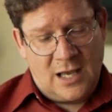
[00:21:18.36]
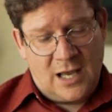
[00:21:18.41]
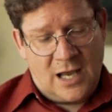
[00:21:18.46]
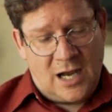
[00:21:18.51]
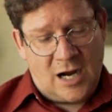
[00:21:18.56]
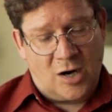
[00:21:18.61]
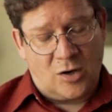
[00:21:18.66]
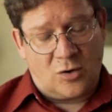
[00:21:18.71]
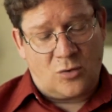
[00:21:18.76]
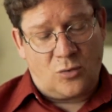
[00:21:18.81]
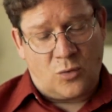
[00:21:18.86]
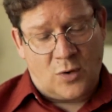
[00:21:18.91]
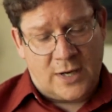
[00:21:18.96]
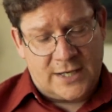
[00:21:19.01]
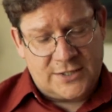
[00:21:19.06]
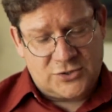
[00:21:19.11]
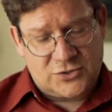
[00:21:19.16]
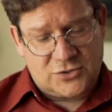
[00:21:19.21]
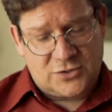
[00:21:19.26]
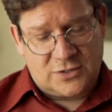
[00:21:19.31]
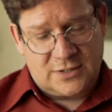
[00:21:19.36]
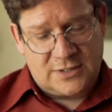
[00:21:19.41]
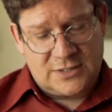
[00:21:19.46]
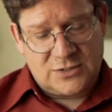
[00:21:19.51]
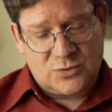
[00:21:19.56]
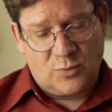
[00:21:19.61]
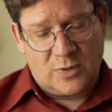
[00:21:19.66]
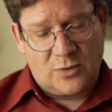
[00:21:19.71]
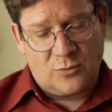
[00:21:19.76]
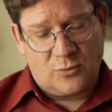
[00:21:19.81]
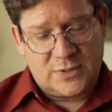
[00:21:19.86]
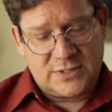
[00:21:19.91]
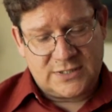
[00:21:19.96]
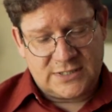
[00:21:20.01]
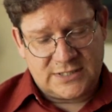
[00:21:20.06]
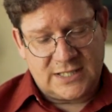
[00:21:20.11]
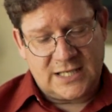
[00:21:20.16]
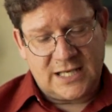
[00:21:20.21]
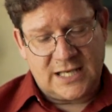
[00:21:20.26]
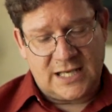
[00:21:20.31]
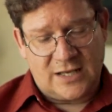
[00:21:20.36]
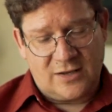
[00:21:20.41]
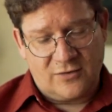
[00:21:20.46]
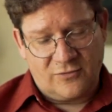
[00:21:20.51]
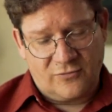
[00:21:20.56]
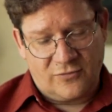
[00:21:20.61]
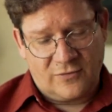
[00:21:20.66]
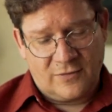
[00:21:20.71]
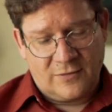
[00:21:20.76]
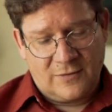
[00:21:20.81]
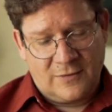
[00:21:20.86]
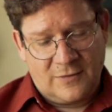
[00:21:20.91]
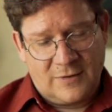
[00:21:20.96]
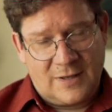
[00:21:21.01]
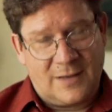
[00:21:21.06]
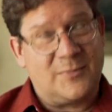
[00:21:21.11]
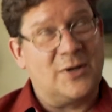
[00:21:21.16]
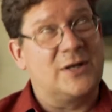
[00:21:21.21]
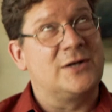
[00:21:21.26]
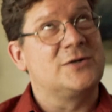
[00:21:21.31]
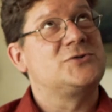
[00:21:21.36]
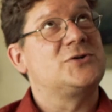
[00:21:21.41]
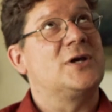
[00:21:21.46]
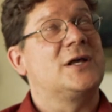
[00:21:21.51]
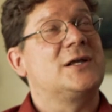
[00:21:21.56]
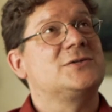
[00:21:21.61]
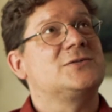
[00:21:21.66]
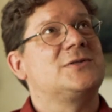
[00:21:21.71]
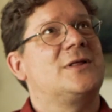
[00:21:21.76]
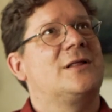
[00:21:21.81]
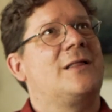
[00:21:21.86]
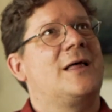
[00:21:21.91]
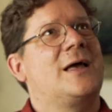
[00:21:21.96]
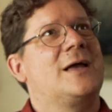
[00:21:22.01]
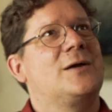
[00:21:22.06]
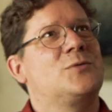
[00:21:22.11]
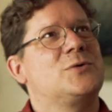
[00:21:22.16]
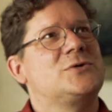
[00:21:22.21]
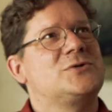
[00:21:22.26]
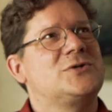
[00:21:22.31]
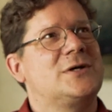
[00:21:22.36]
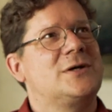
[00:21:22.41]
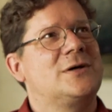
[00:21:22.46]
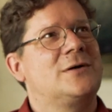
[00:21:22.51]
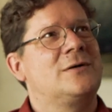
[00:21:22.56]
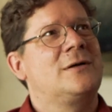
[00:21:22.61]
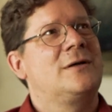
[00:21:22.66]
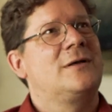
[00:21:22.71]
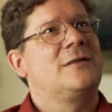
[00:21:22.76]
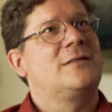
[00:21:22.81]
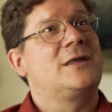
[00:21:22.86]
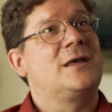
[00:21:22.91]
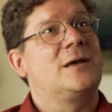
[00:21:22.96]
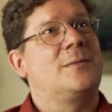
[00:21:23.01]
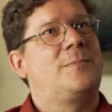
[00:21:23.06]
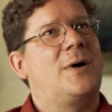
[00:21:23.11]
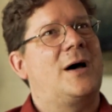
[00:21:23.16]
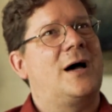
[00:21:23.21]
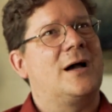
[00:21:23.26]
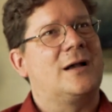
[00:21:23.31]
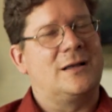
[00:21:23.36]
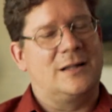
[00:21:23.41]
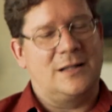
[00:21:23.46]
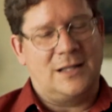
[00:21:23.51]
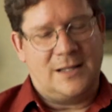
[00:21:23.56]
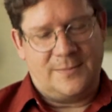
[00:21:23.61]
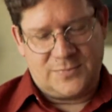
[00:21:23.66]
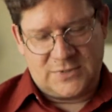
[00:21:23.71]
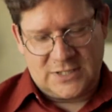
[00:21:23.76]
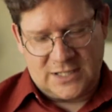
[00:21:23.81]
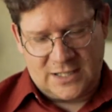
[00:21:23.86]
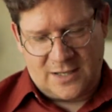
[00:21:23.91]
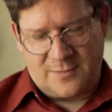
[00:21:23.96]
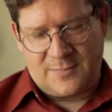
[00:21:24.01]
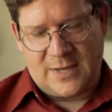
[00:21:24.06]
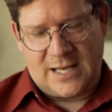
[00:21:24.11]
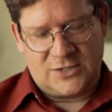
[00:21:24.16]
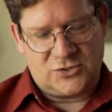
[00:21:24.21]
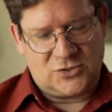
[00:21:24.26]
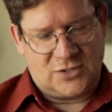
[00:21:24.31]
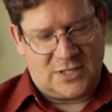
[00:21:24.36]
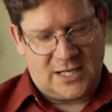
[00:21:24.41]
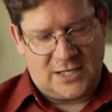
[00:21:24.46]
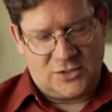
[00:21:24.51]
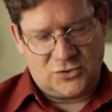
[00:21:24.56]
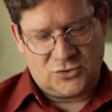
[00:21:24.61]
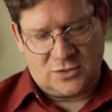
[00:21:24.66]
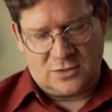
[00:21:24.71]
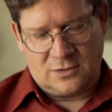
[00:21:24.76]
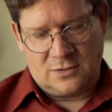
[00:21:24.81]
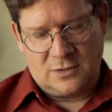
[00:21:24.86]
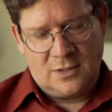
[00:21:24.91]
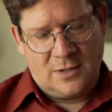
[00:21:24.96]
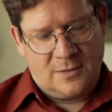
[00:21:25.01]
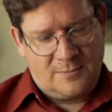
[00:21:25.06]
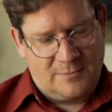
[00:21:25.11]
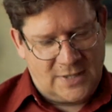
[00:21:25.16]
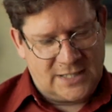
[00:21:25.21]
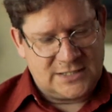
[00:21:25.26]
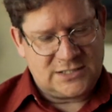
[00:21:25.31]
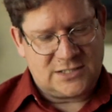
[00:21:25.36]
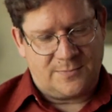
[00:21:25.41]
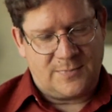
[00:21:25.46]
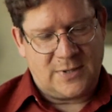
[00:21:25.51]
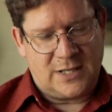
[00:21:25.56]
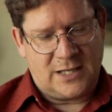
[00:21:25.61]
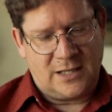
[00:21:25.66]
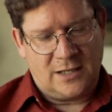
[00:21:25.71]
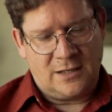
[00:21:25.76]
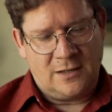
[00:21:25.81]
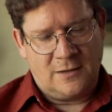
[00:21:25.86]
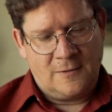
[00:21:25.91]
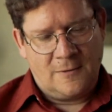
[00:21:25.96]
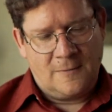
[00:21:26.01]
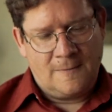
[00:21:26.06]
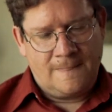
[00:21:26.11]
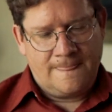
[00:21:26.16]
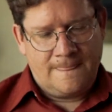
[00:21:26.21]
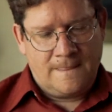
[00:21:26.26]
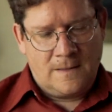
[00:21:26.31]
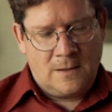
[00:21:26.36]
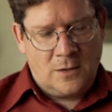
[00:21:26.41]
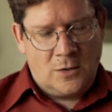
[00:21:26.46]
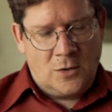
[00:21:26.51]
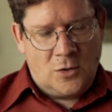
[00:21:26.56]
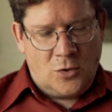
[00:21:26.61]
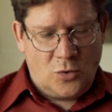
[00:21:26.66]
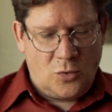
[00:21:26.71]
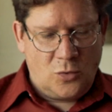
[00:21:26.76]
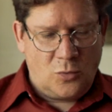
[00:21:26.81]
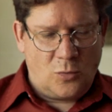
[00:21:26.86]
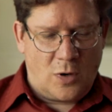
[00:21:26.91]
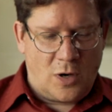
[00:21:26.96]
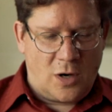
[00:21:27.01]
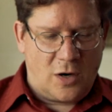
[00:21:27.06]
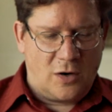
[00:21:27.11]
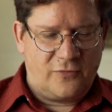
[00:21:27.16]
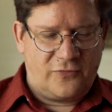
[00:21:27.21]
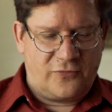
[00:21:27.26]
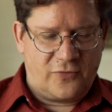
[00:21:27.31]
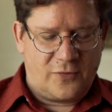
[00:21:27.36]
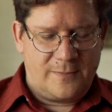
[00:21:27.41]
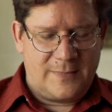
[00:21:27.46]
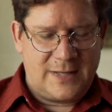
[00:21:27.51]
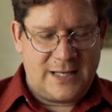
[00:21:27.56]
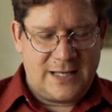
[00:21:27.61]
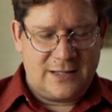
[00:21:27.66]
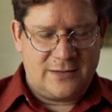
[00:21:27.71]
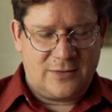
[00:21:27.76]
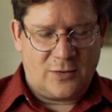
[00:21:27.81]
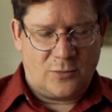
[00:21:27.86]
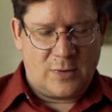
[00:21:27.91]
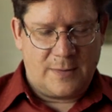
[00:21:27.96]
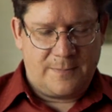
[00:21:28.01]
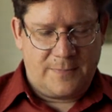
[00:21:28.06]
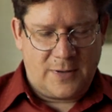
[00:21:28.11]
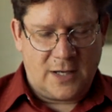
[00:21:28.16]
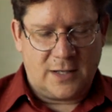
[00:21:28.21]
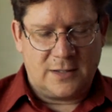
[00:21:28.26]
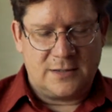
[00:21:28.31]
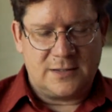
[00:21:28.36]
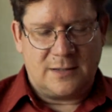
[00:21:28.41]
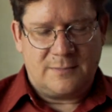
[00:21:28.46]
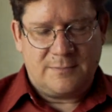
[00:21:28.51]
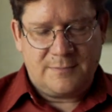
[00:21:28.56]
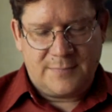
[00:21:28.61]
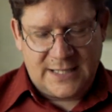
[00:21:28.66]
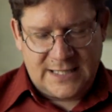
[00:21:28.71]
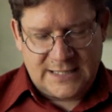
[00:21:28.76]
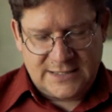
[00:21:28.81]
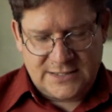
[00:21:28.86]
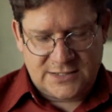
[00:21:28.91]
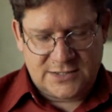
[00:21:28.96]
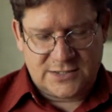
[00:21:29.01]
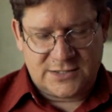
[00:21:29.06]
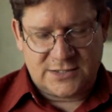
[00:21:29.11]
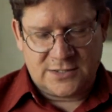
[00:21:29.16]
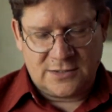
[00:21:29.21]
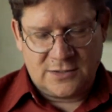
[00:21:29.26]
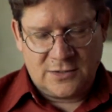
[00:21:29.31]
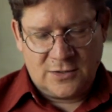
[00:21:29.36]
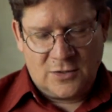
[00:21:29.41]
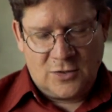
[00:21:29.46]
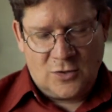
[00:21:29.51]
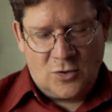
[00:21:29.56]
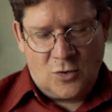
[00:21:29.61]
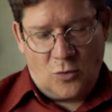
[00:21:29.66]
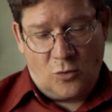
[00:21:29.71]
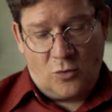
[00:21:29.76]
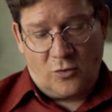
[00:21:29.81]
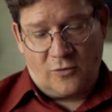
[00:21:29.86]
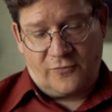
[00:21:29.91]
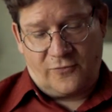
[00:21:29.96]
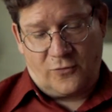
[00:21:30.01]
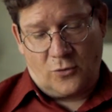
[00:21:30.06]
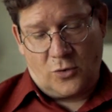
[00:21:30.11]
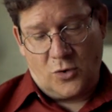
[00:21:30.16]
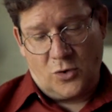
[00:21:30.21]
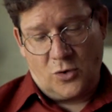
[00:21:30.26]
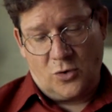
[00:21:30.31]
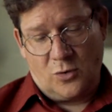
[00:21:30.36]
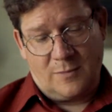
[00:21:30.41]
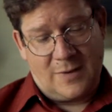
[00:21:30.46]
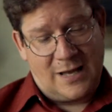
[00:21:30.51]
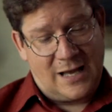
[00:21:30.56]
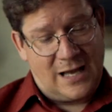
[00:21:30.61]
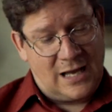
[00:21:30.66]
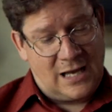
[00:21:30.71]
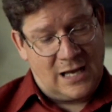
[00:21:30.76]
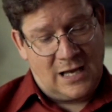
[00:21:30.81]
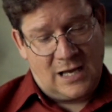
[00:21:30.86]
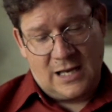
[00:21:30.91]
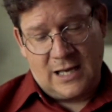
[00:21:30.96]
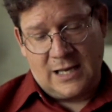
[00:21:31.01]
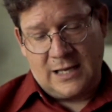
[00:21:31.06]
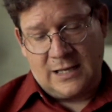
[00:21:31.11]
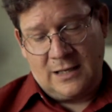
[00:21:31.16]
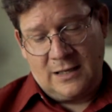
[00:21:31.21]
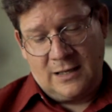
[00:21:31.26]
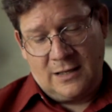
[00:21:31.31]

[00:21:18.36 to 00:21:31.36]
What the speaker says: Our question as we receive, I'm going to change the language here, the apocalyptic imagination must be, who are for me the repugnant beasts, or for whom am